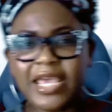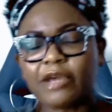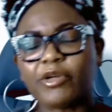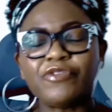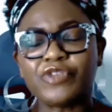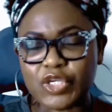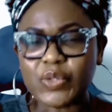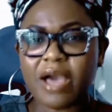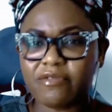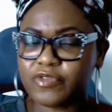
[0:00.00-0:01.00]
Now, if you
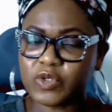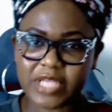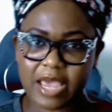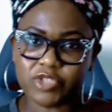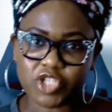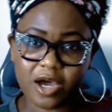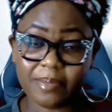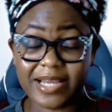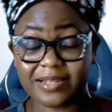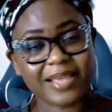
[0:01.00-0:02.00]
have a full-time
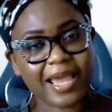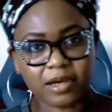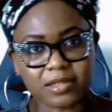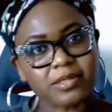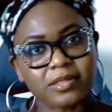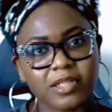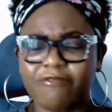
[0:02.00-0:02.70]
job and a side hustle,